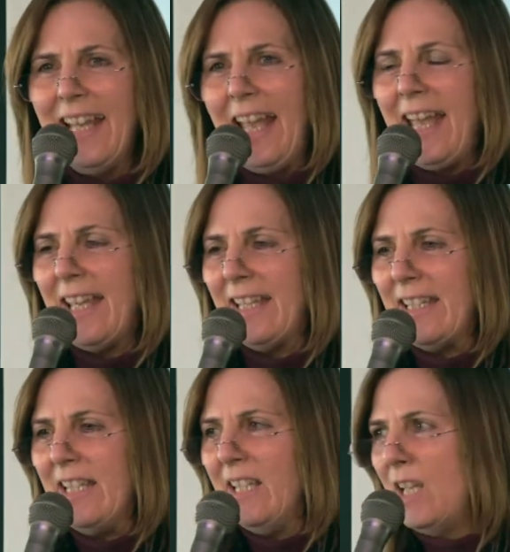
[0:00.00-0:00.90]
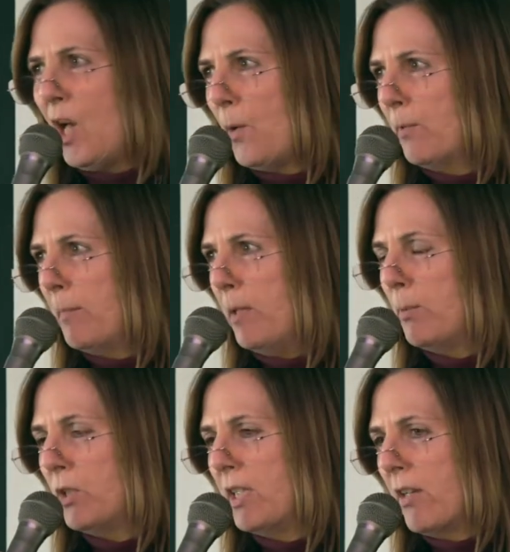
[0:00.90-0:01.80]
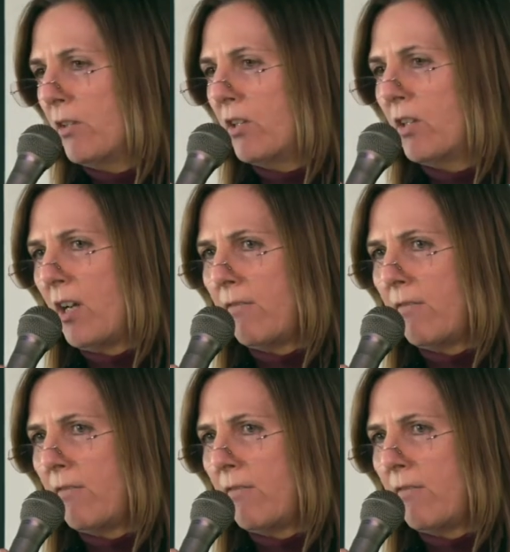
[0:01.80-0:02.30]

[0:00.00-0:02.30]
And he helped me put together a